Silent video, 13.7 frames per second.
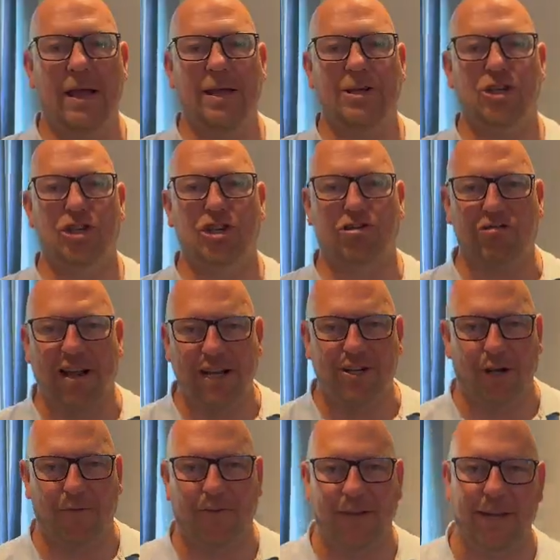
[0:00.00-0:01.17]
Straight
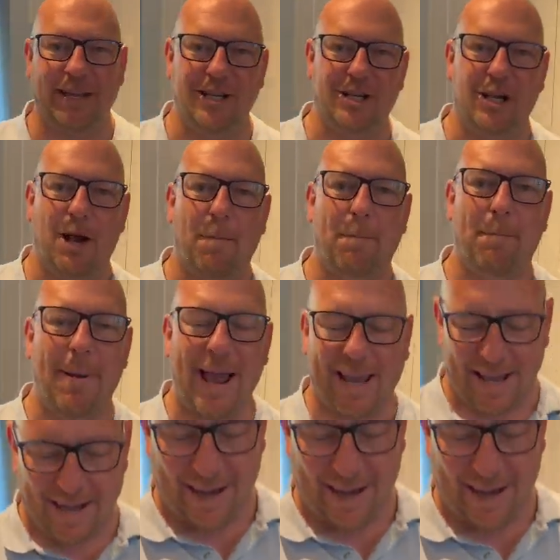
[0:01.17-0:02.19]
off the Ninja, back in